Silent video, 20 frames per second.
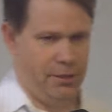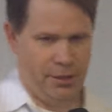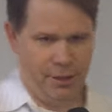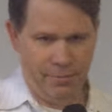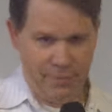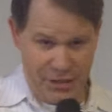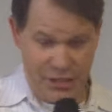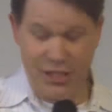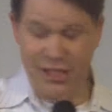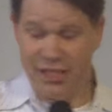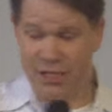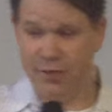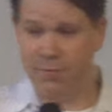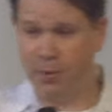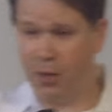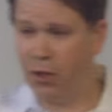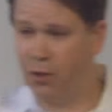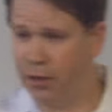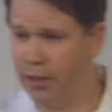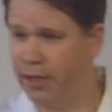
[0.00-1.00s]
"Your machine's
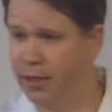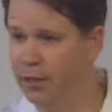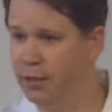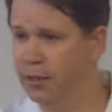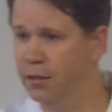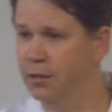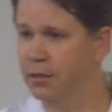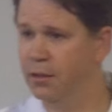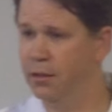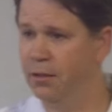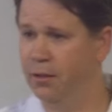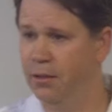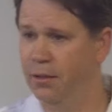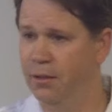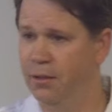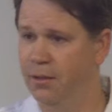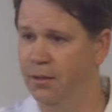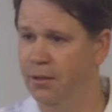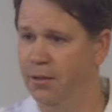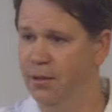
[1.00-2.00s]
broken.
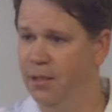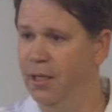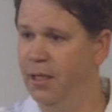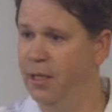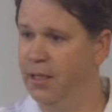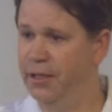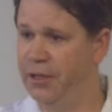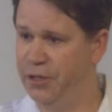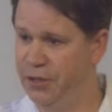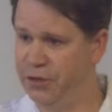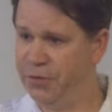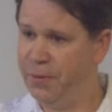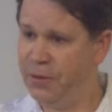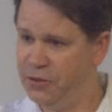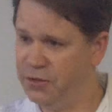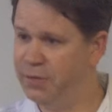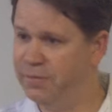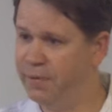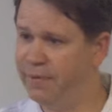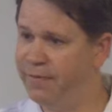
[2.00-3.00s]
You're
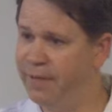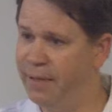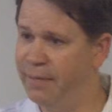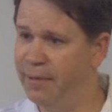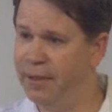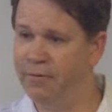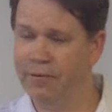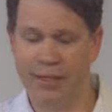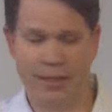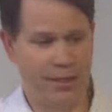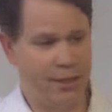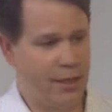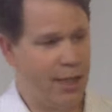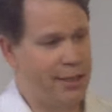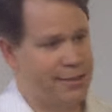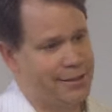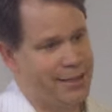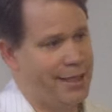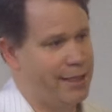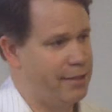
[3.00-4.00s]
supposed to provide me with the
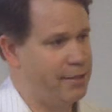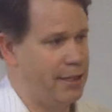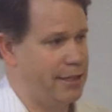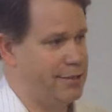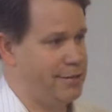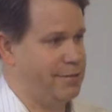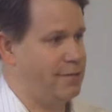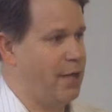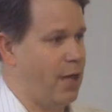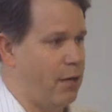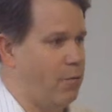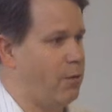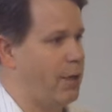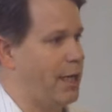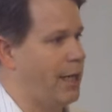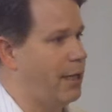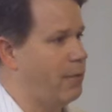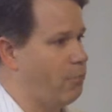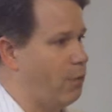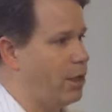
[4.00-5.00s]
latte. It's not
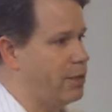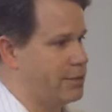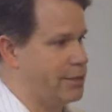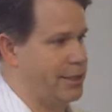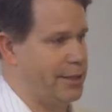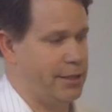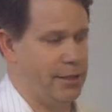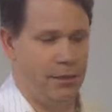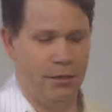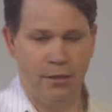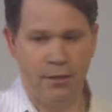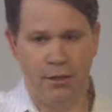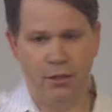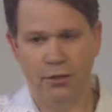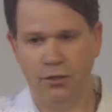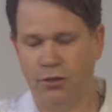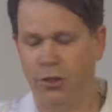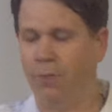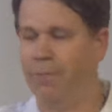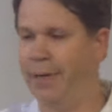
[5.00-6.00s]
what I wanted,
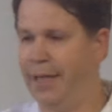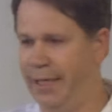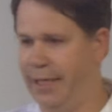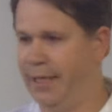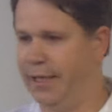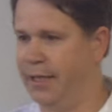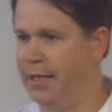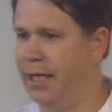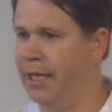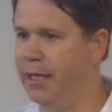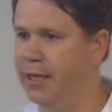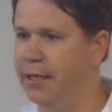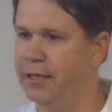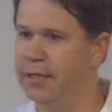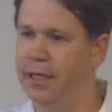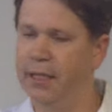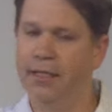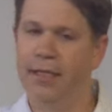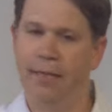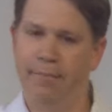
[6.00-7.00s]
so make it again."
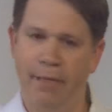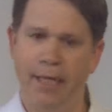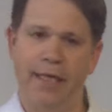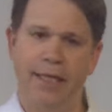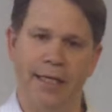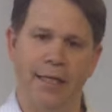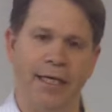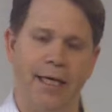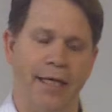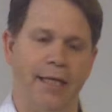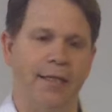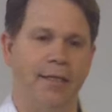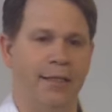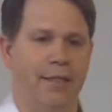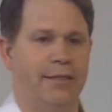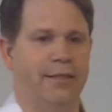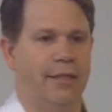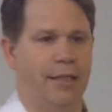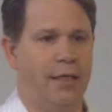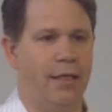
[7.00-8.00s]
And then they make it again,
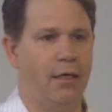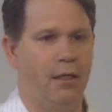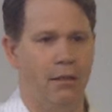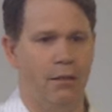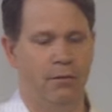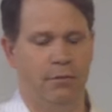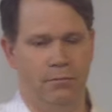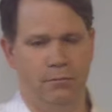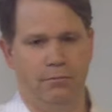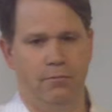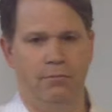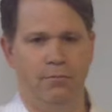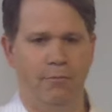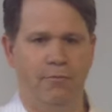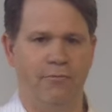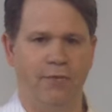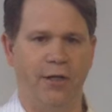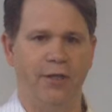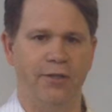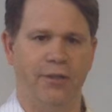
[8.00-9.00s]
and they say, "Oh,
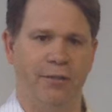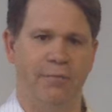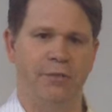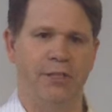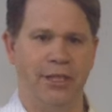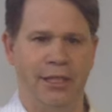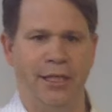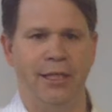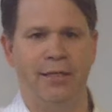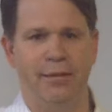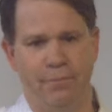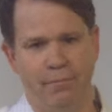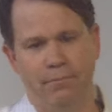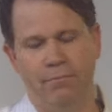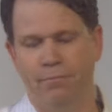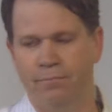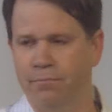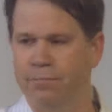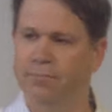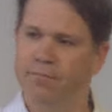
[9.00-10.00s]
fault in the
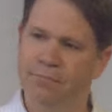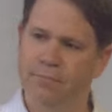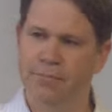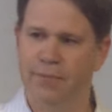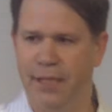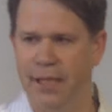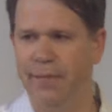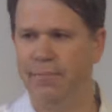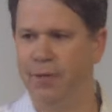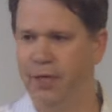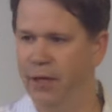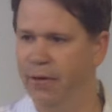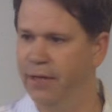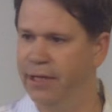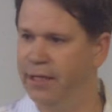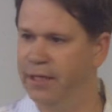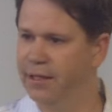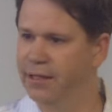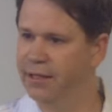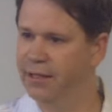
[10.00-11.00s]
machine. Keep
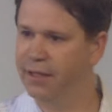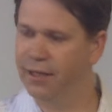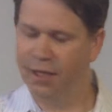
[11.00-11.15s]
going."